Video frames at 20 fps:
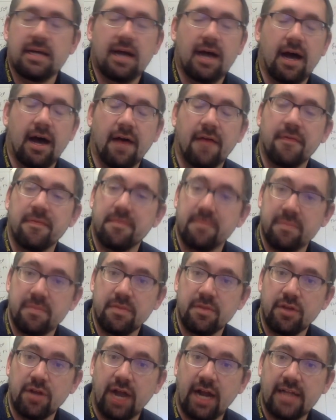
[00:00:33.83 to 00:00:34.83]

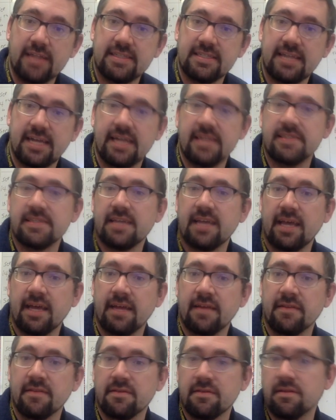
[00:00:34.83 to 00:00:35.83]
The United States
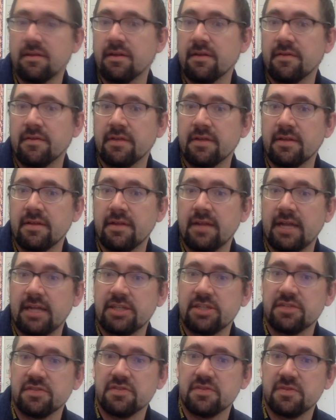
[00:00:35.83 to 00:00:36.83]
and the
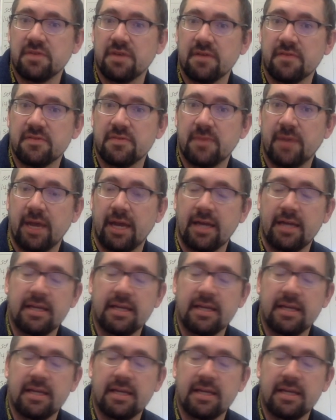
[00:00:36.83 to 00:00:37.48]
nation of Spain.